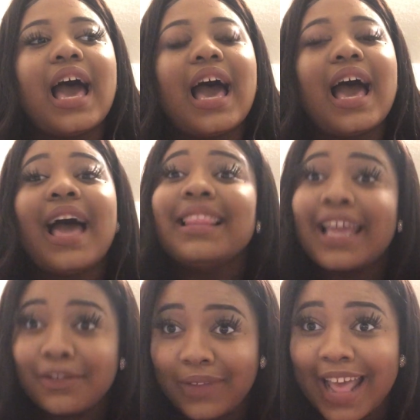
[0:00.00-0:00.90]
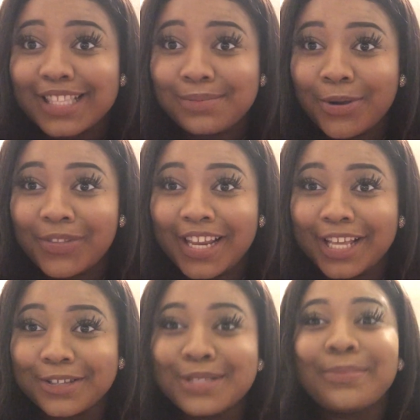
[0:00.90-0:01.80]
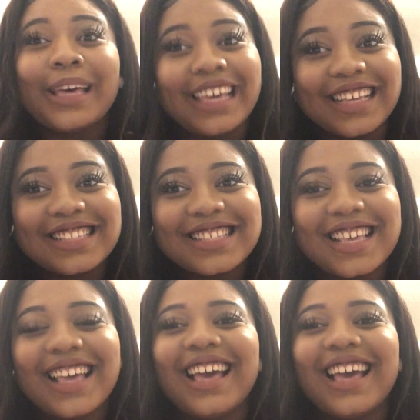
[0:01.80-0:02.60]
I like flats more than heels, but